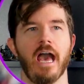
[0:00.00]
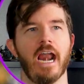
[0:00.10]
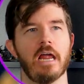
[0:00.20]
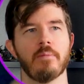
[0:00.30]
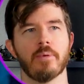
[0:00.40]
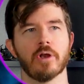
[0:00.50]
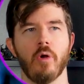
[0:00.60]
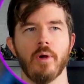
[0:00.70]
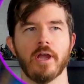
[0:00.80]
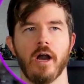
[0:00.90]
And I remember
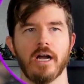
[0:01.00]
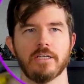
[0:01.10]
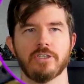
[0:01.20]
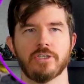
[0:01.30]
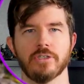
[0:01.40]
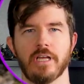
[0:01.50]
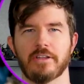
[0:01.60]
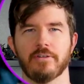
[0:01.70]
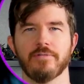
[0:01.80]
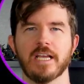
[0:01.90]
going on to
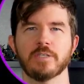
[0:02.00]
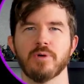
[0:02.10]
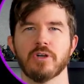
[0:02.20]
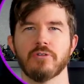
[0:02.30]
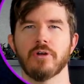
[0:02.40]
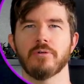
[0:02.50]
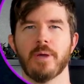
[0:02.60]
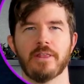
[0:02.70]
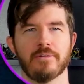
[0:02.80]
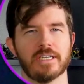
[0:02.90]
like their Facebook
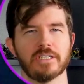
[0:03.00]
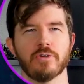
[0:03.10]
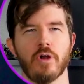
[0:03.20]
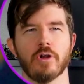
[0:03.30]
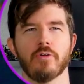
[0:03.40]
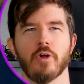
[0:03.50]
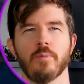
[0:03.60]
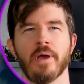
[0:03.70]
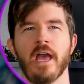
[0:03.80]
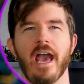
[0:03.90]
group and their Discord
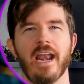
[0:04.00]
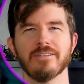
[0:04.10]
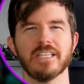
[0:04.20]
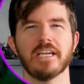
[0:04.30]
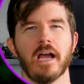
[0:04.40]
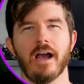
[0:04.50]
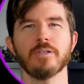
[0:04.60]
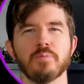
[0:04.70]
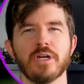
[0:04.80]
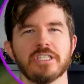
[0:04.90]
group, and I
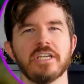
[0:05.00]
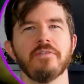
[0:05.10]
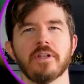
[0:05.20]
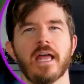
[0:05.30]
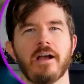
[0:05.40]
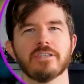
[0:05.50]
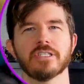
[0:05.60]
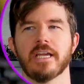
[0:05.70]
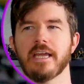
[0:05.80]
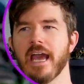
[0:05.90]
was pretty civil. Like I was
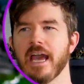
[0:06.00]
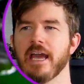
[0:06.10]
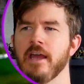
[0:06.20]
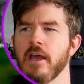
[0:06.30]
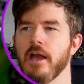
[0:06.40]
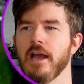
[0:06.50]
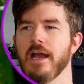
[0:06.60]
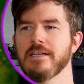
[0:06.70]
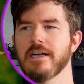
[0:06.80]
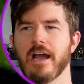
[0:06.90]
just like, hey,
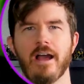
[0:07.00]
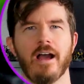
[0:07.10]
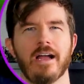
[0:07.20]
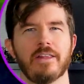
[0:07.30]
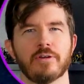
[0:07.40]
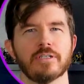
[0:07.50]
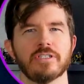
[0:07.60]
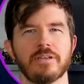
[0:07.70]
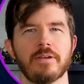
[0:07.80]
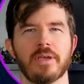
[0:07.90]
there
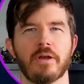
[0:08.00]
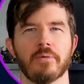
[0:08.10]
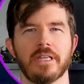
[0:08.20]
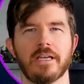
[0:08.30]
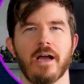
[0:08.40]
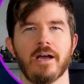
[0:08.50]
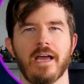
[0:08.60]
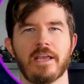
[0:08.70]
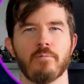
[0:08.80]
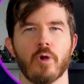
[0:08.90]
doesn't seem to be
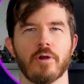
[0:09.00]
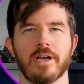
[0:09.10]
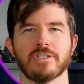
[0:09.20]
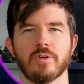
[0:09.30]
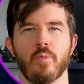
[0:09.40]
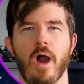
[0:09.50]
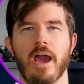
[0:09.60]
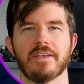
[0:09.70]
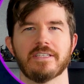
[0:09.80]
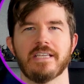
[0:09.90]
any word as to
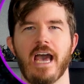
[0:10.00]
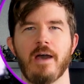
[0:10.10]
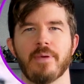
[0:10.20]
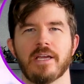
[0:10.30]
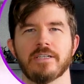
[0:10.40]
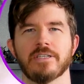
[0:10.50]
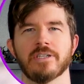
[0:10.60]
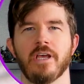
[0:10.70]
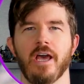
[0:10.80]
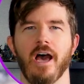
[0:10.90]
why this has happened.